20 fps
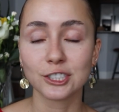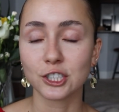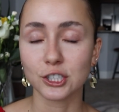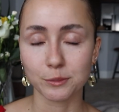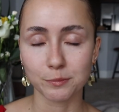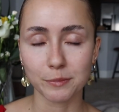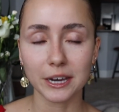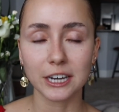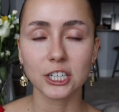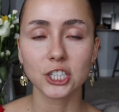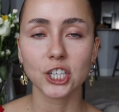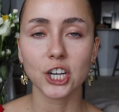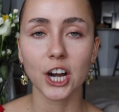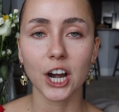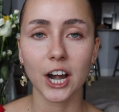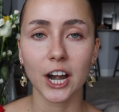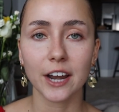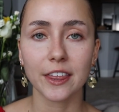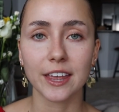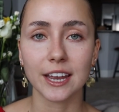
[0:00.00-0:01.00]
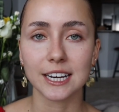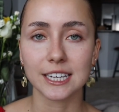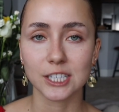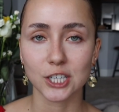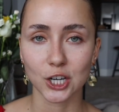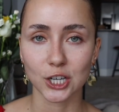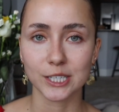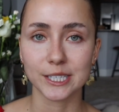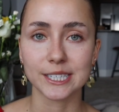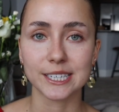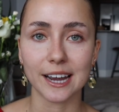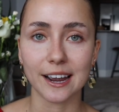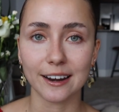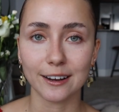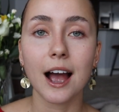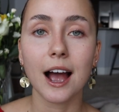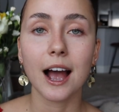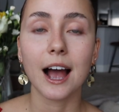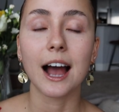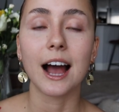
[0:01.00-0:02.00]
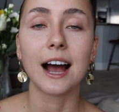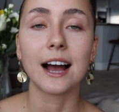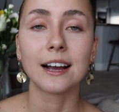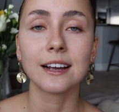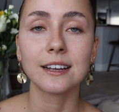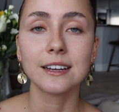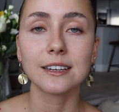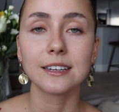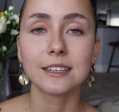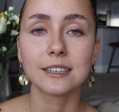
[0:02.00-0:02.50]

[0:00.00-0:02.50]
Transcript: Just make sure that it's her style. Ugg